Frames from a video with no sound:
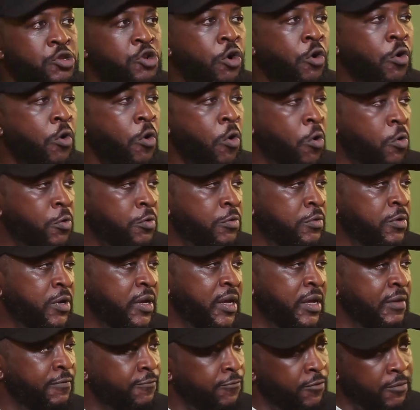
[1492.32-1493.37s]
your own
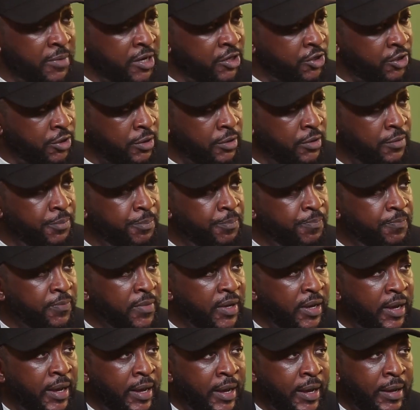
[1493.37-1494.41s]
information.
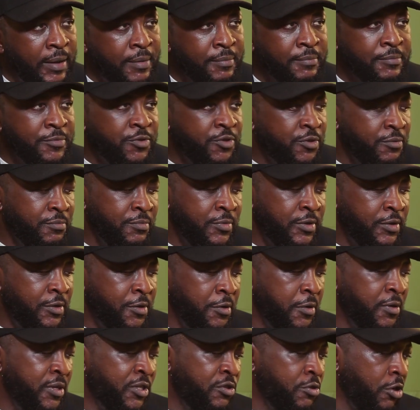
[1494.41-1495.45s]
Um, so, you
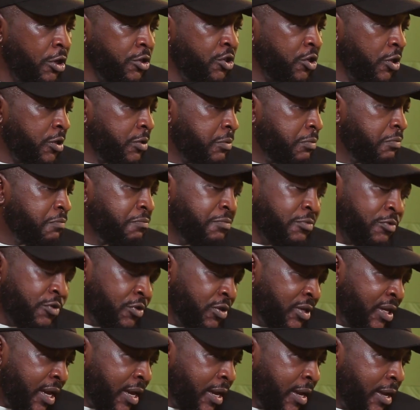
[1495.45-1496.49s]
know, it's not just
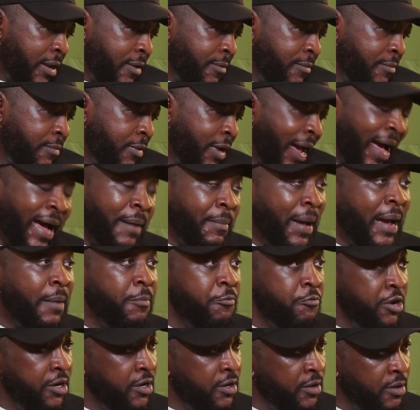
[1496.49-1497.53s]
today I,
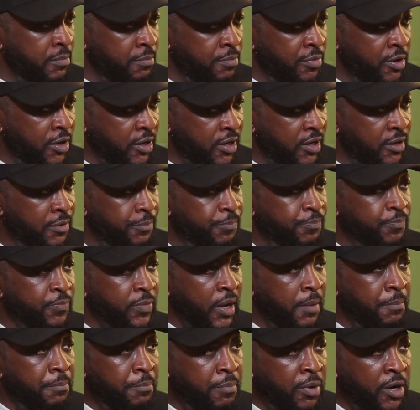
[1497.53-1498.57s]
am reading a book, yeah.
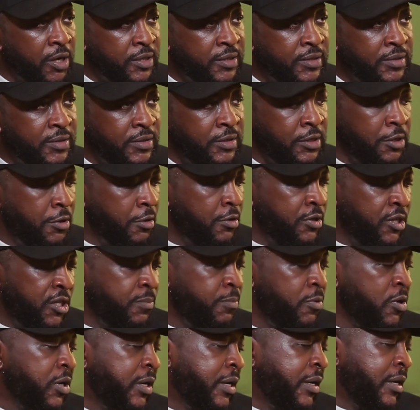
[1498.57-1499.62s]
but you know, this
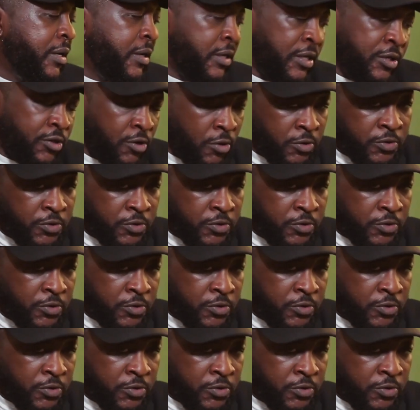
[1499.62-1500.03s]
book is